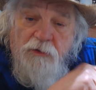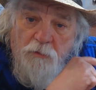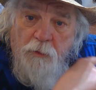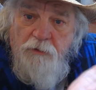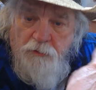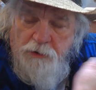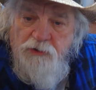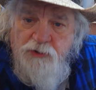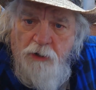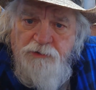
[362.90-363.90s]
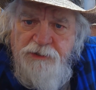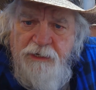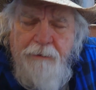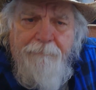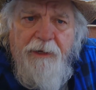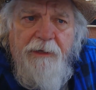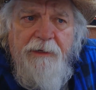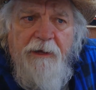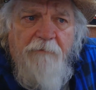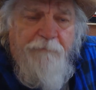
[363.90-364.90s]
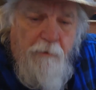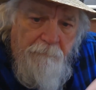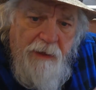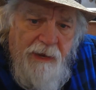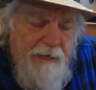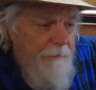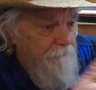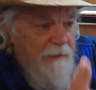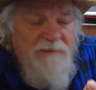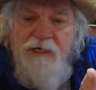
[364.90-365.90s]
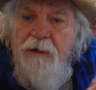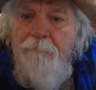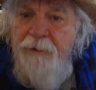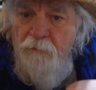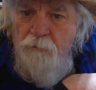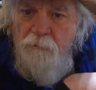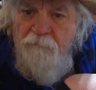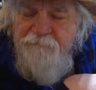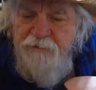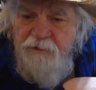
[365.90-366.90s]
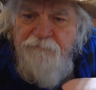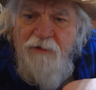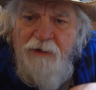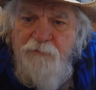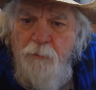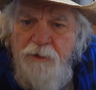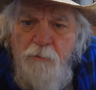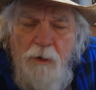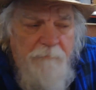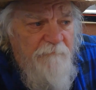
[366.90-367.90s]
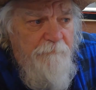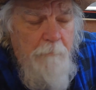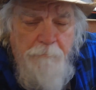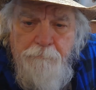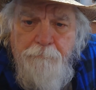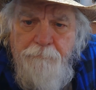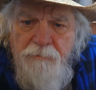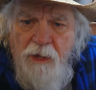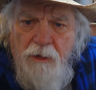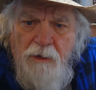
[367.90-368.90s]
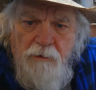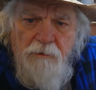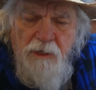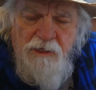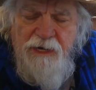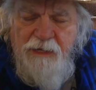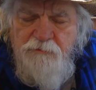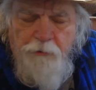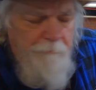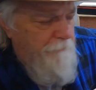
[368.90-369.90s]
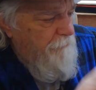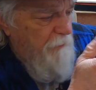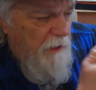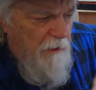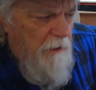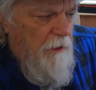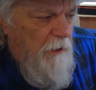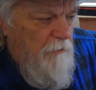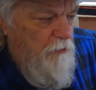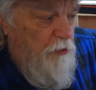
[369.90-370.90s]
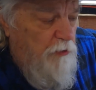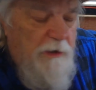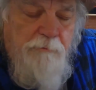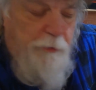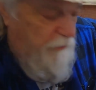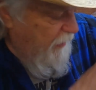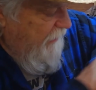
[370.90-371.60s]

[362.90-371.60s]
to where you can charge it up from a, let's say a barrel 5521 uh, connector, you can put